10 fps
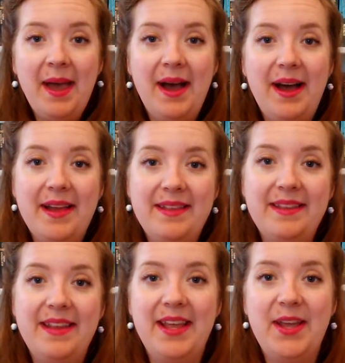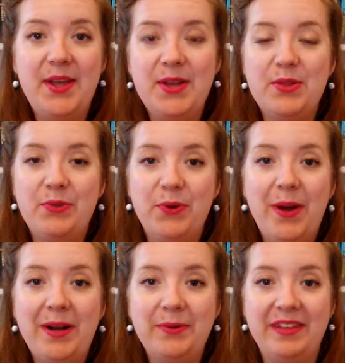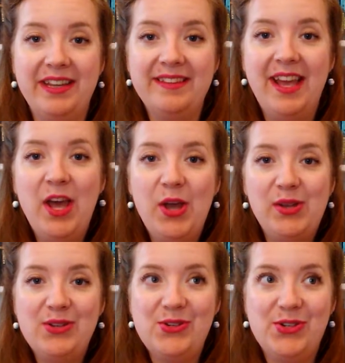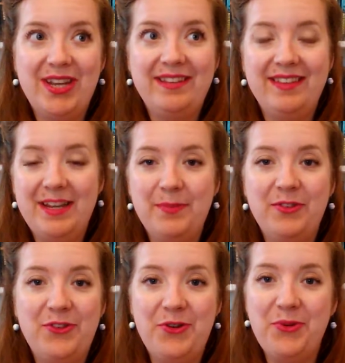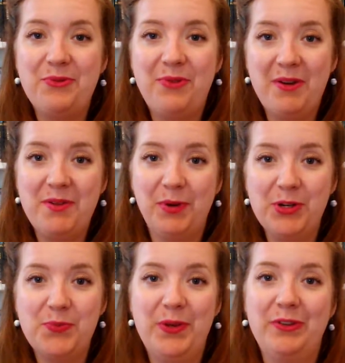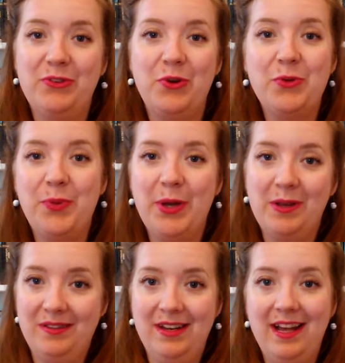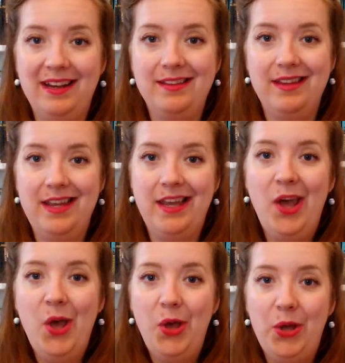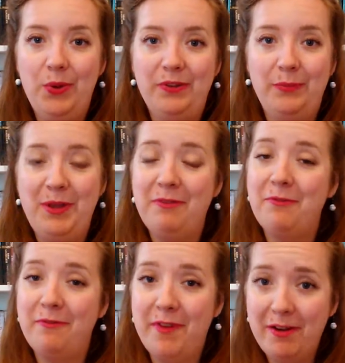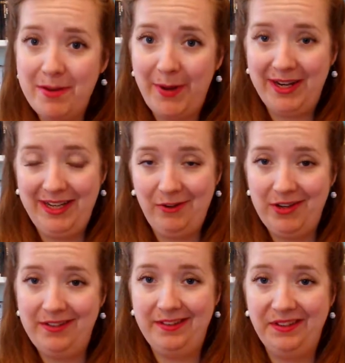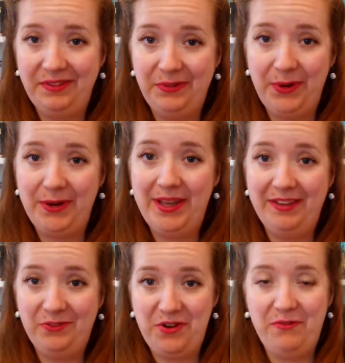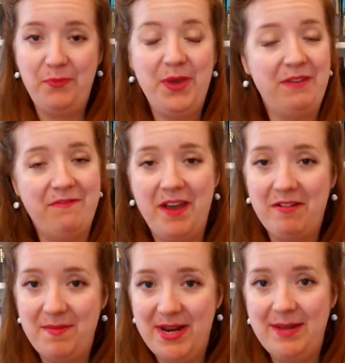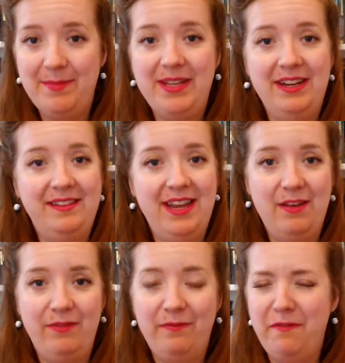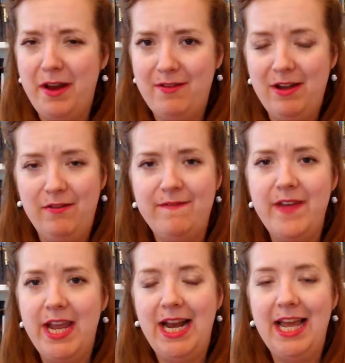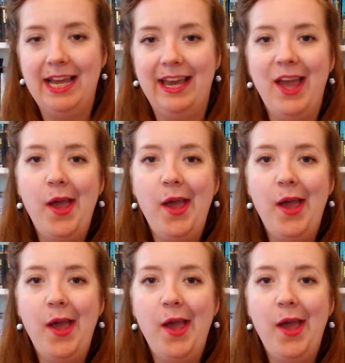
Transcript: And throughout it, she seems to very much be a strong personality who has been very badly criticised throughout history for being very manipulative, very unfeeling,